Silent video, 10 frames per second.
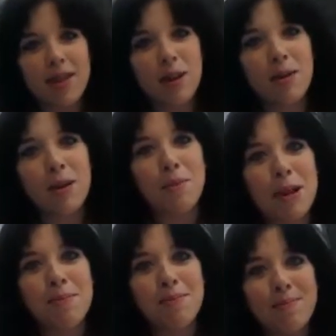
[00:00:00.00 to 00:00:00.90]
I'm not
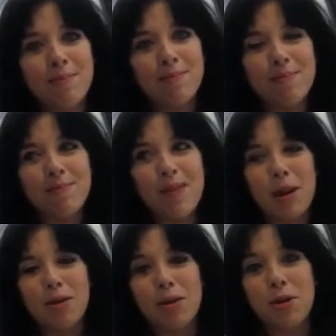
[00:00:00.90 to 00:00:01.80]
mean.
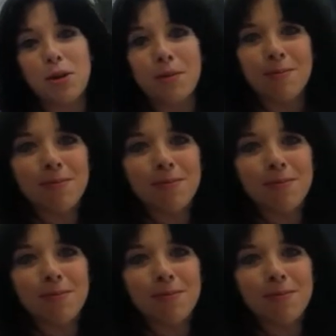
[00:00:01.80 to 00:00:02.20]
I'm just cruel.